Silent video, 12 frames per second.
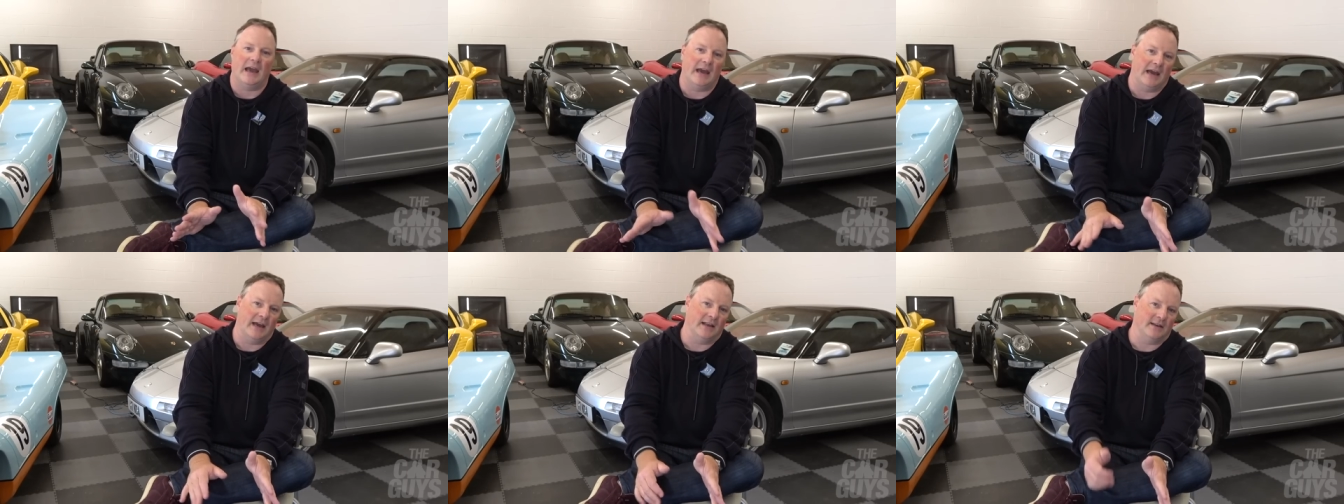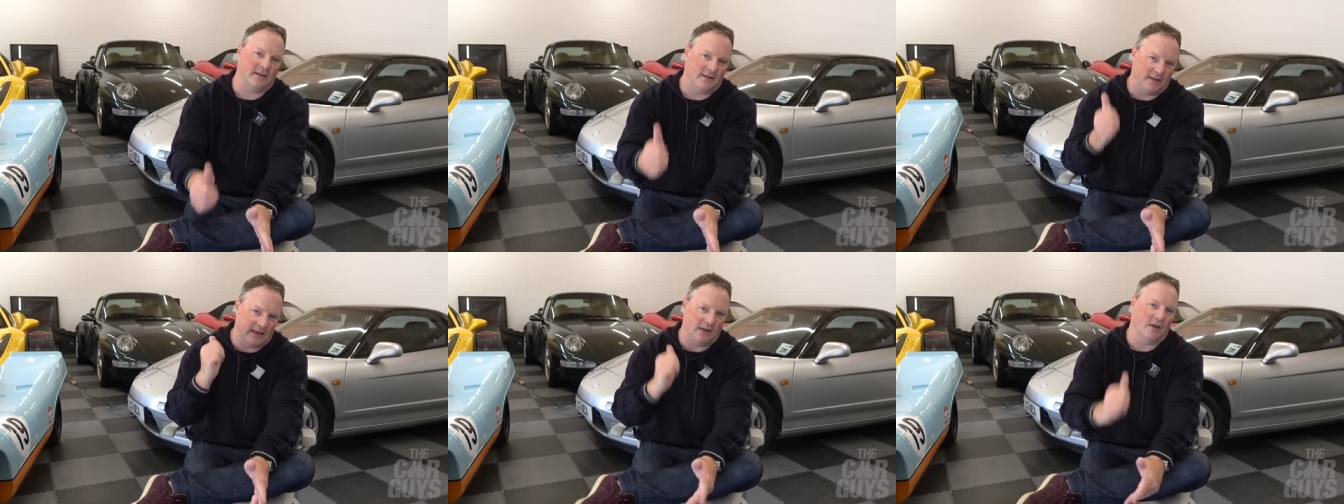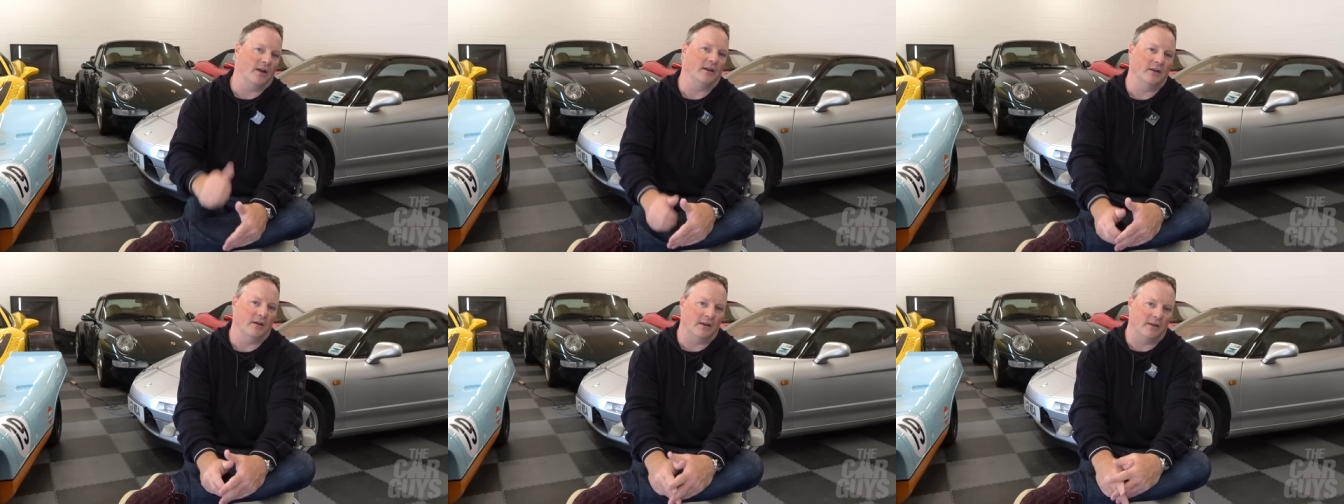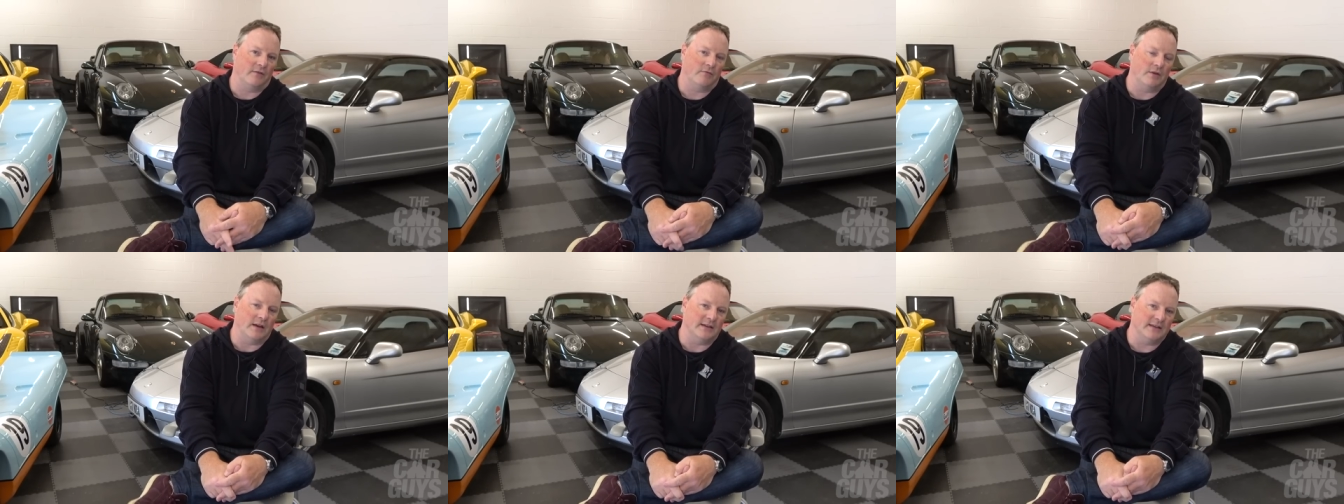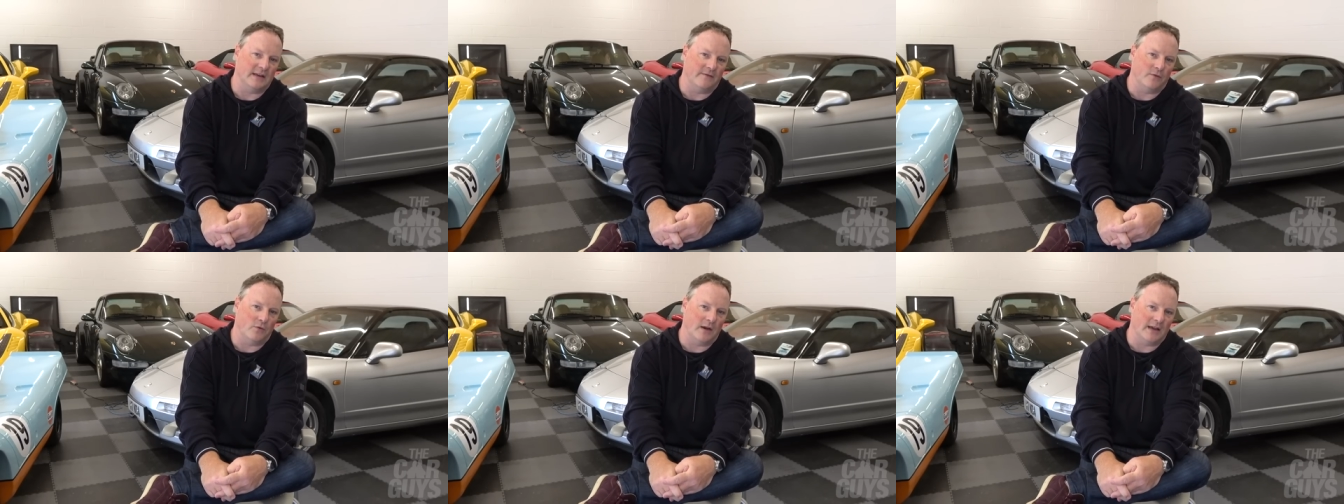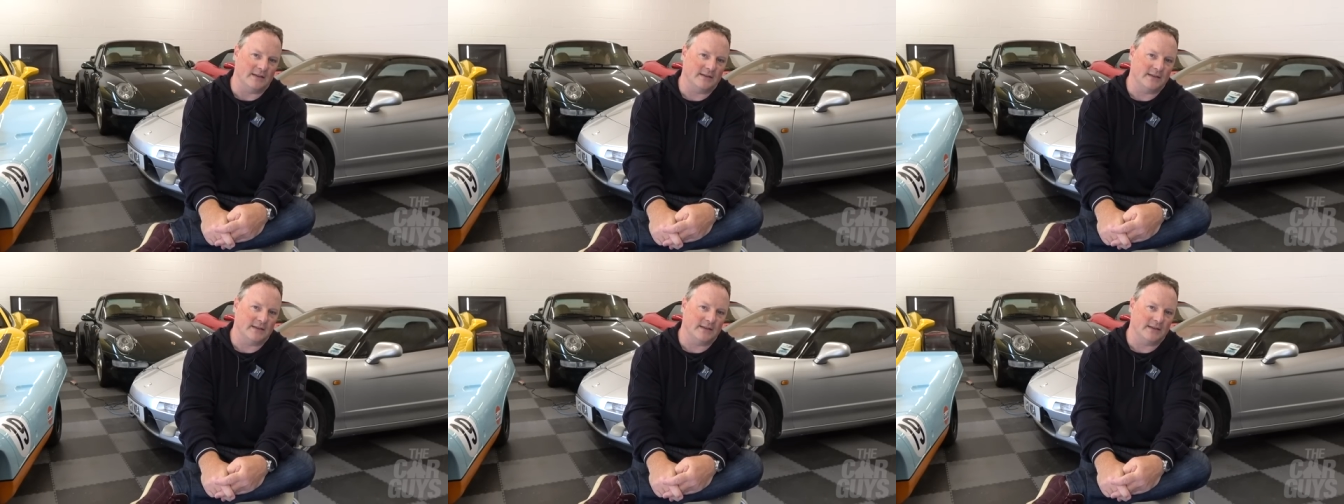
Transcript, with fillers: and the nine ninety-three C four S.